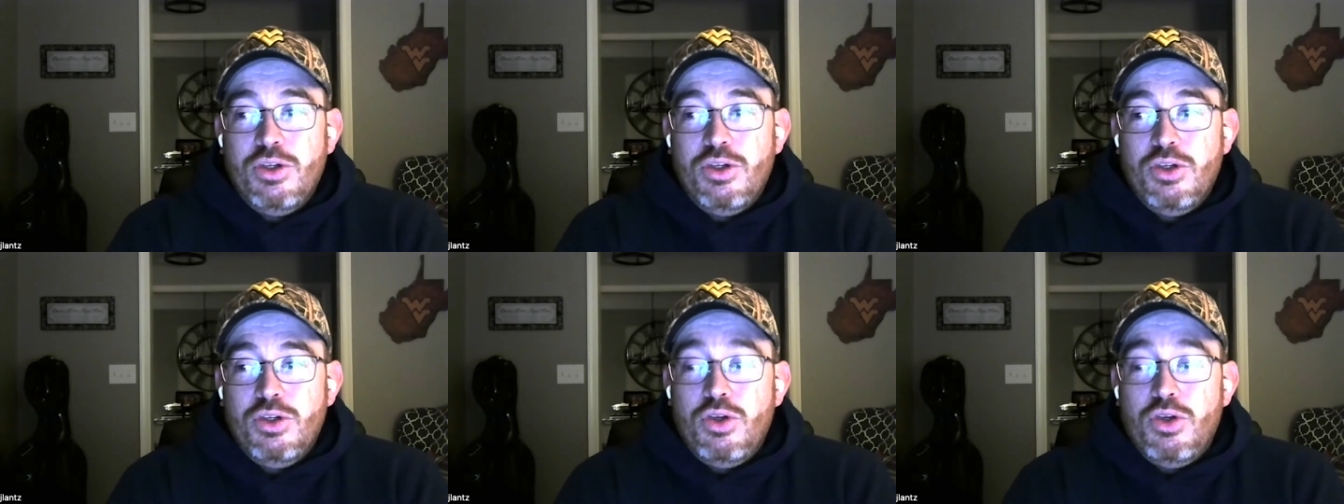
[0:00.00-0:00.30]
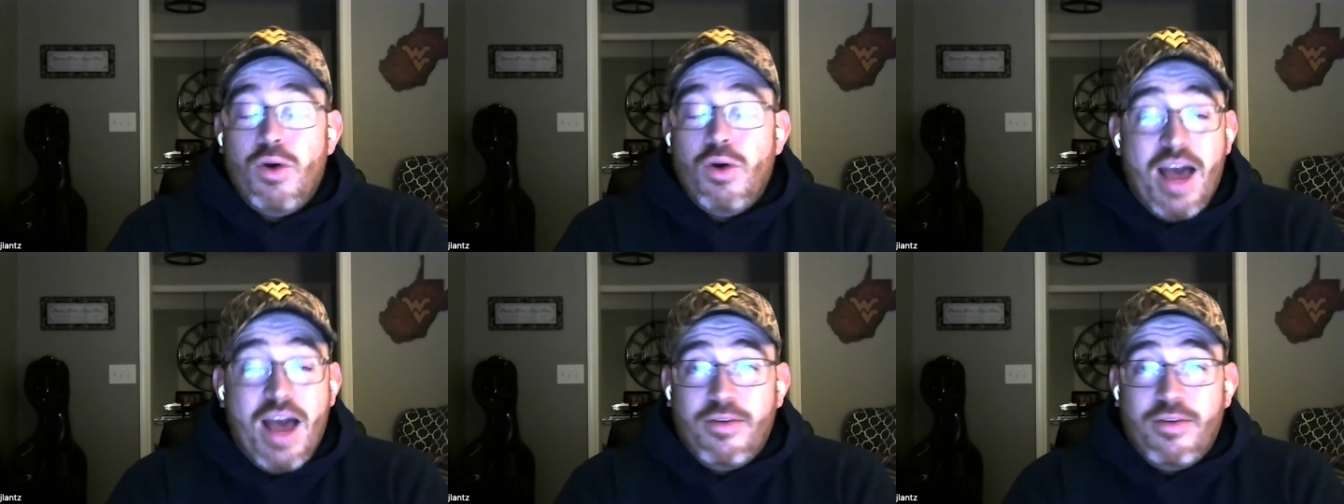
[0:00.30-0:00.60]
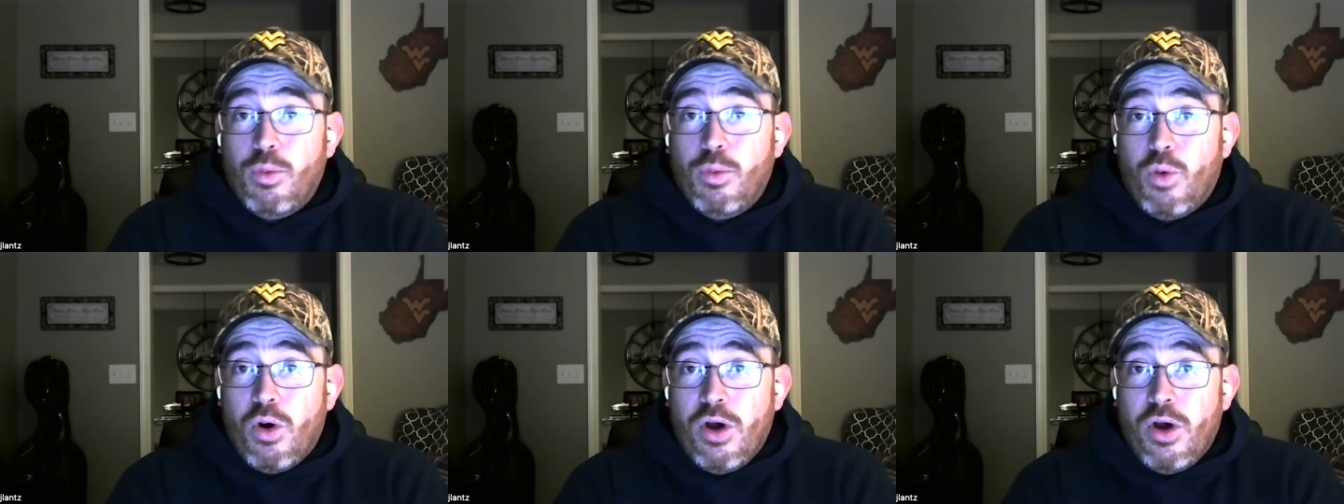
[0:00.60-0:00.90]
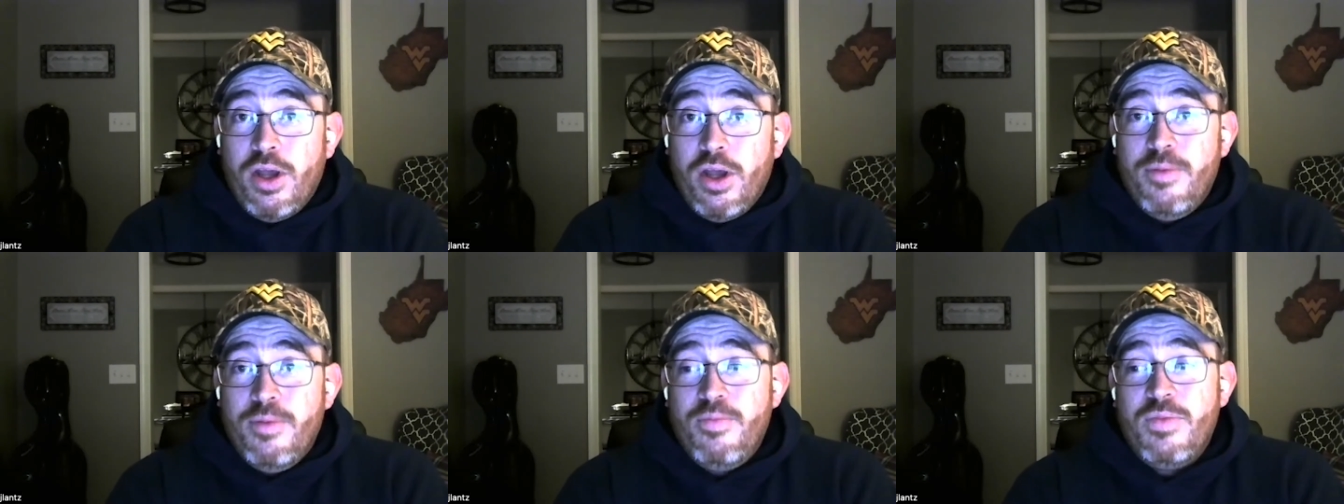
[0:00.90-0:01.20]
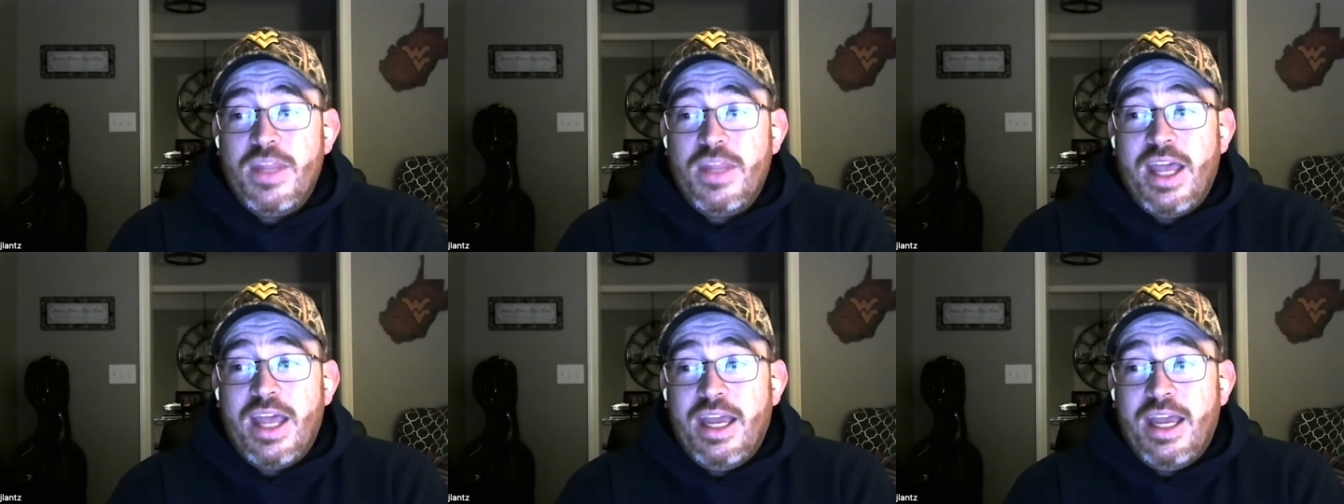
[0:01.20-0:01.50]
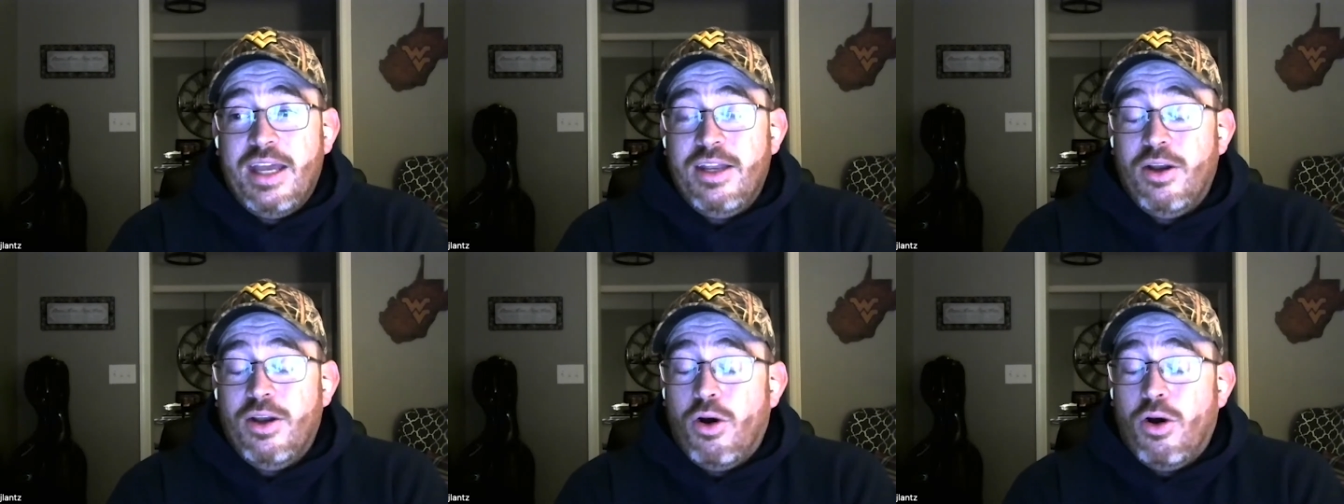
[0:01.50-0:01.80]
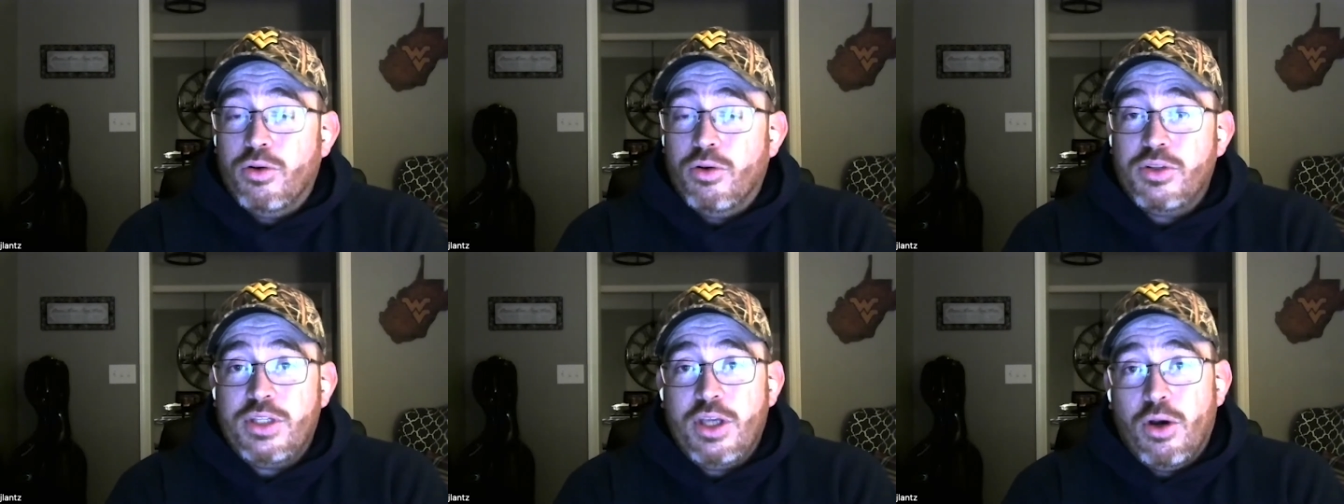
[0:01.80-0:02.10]
you haven't won, and
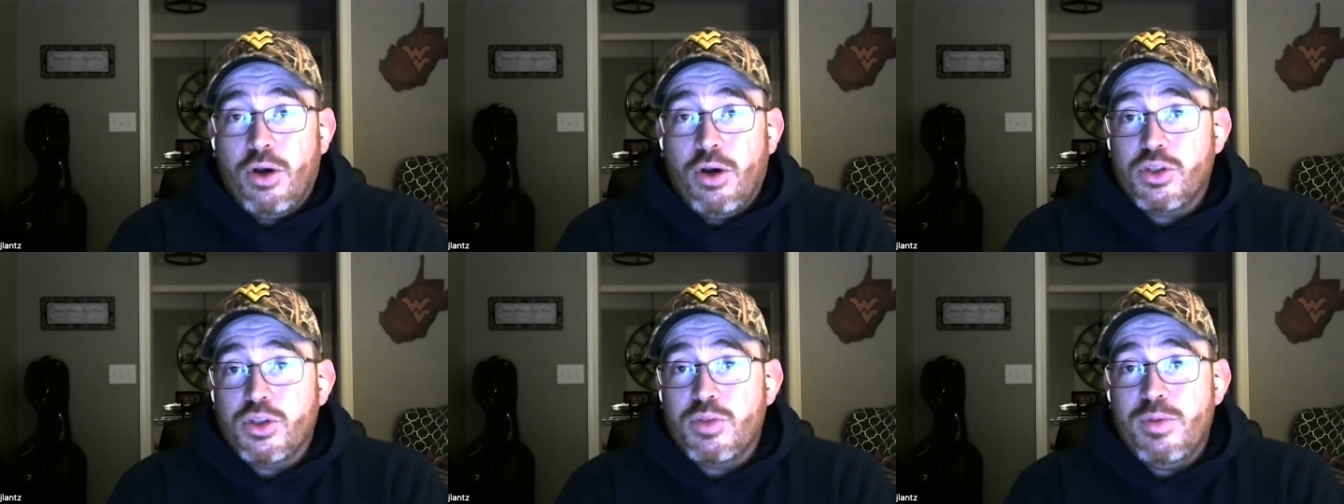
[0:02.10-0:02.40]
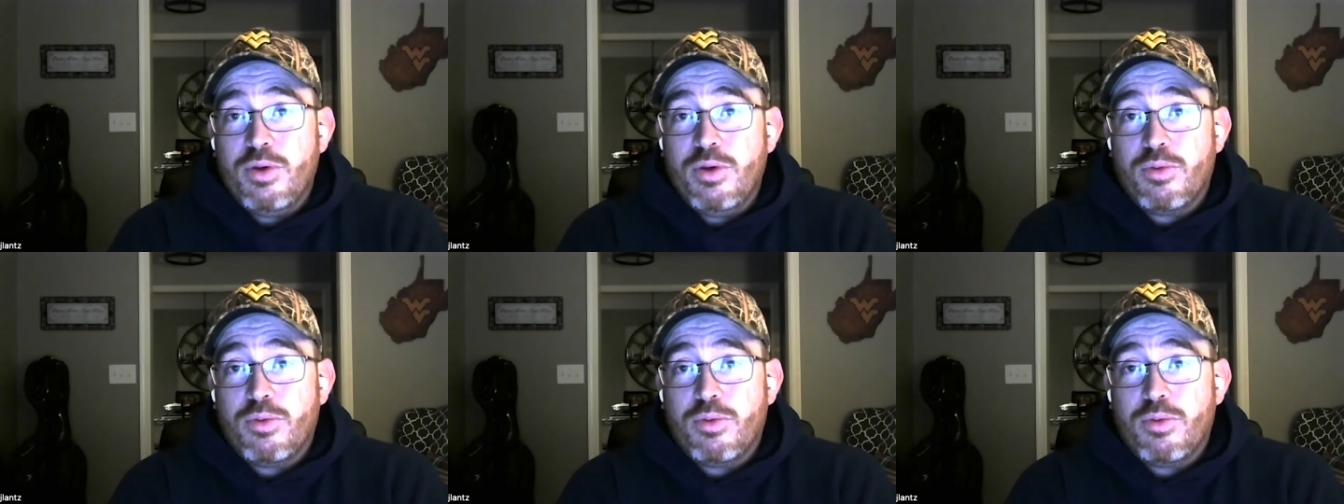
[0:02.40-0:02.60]
the ultimate